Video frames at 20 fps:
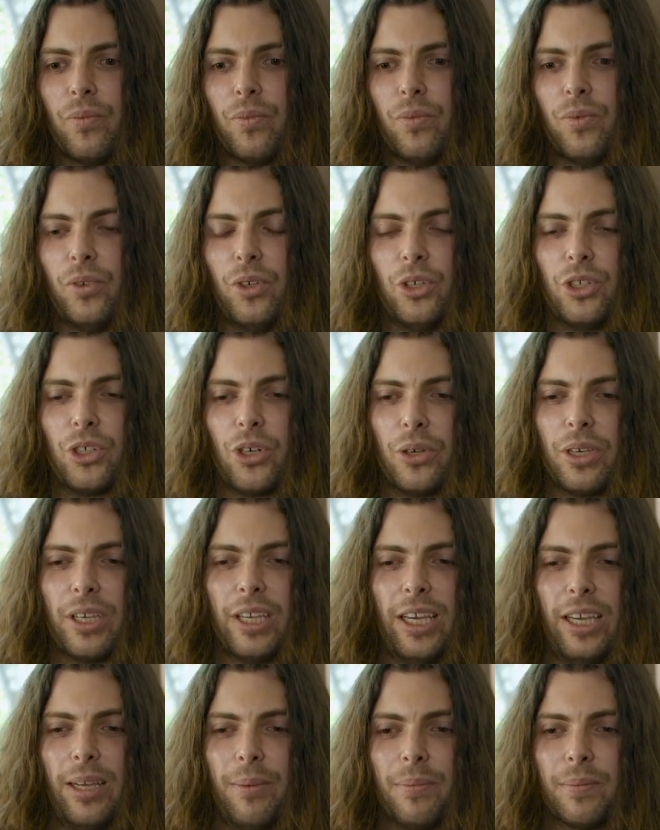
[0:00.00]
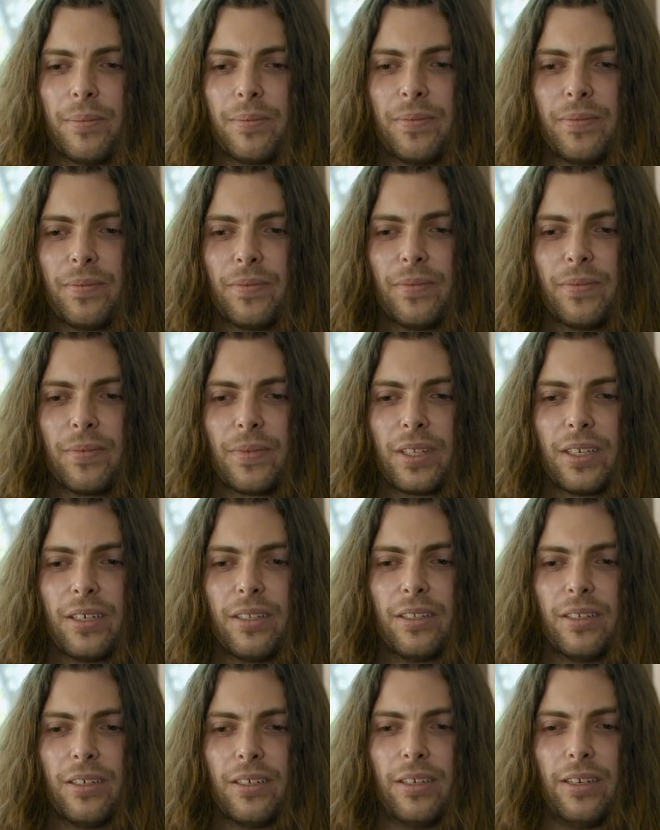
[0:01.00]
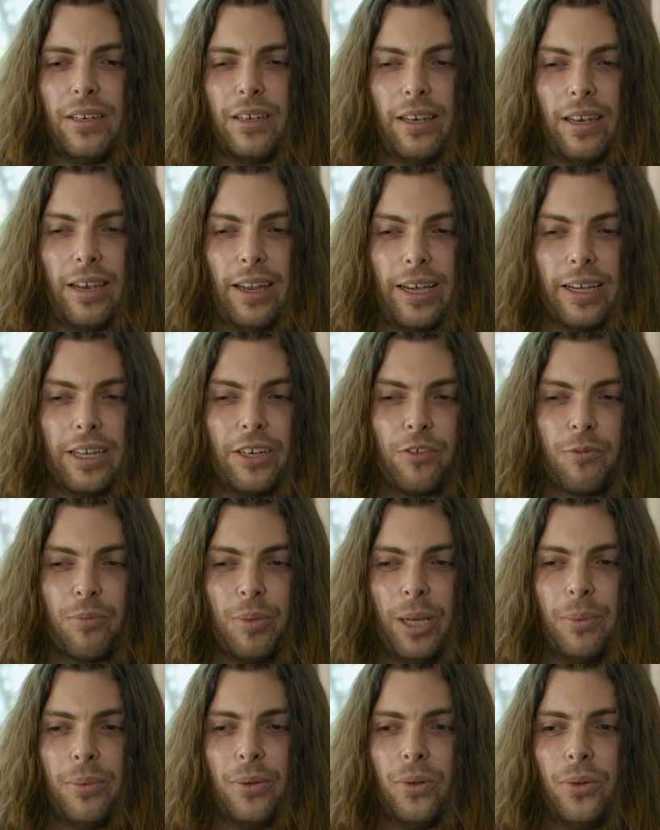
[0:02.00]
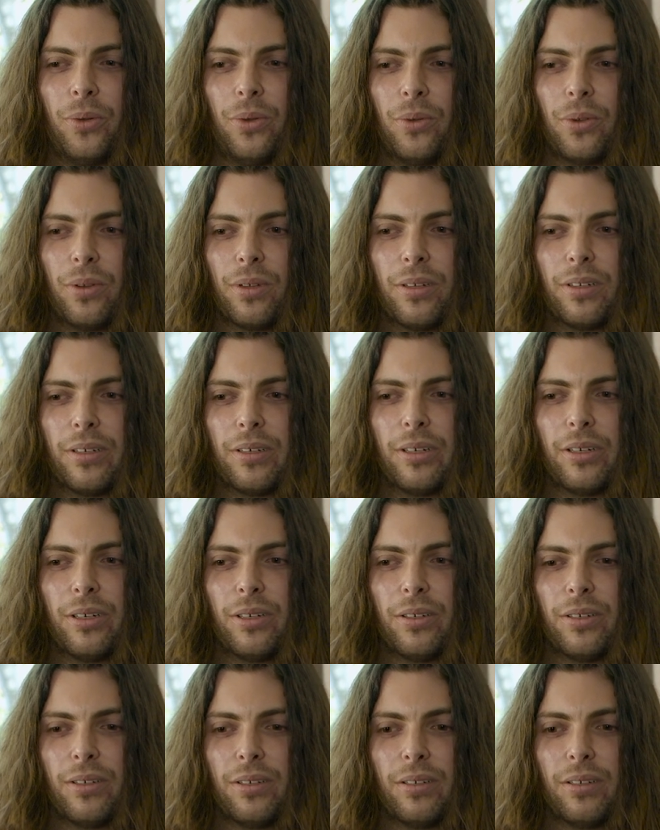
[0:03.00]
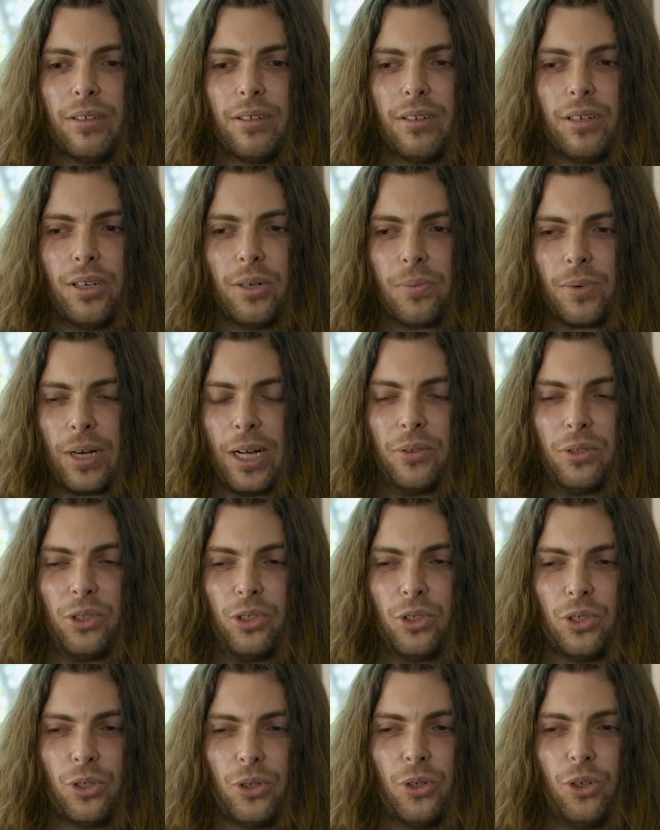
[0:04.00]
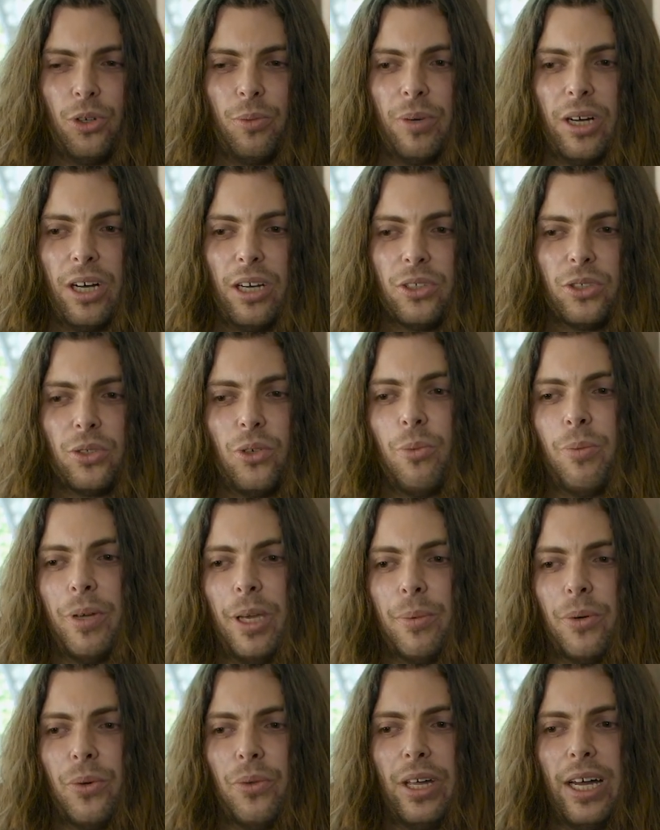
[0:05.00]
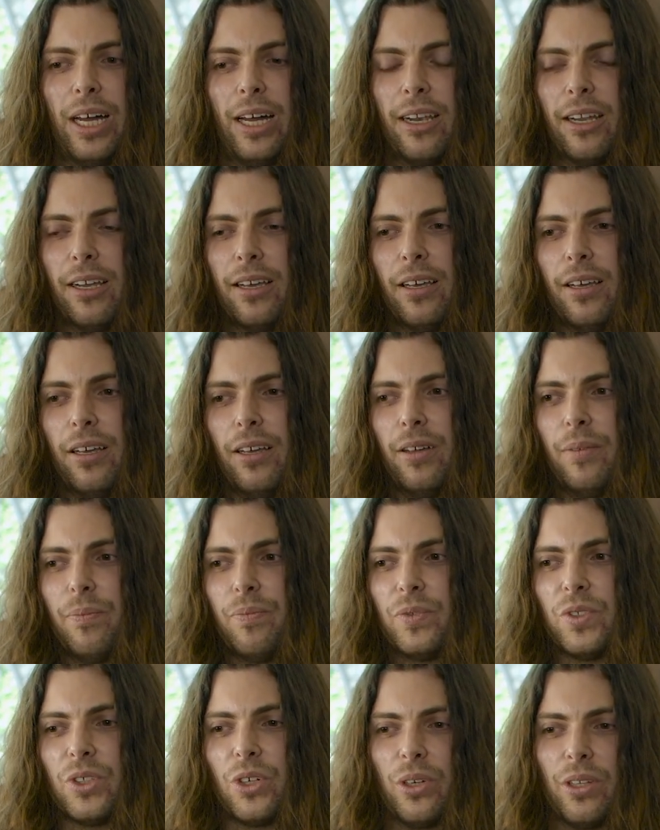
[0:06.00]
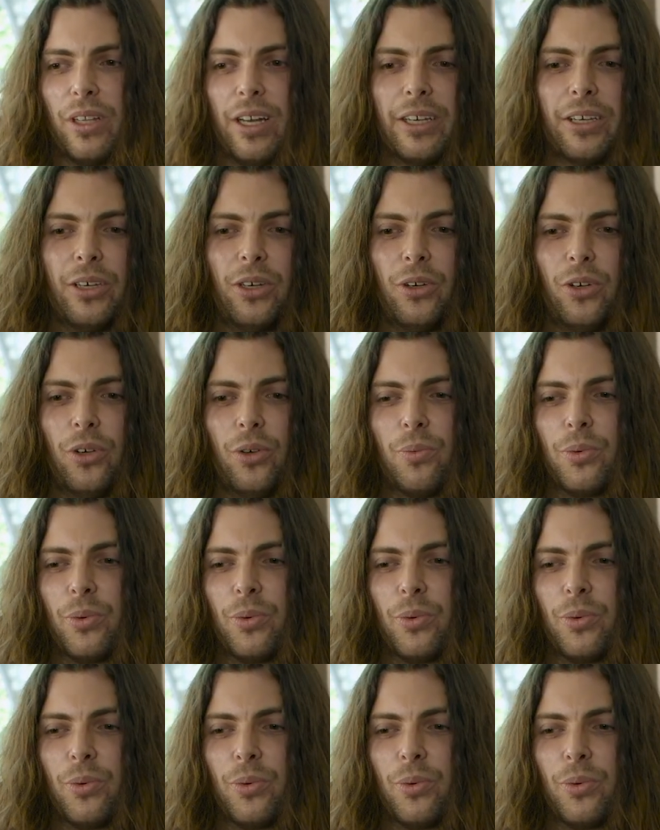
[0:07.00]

you don't keep negative people around you too much, or people that don't like you,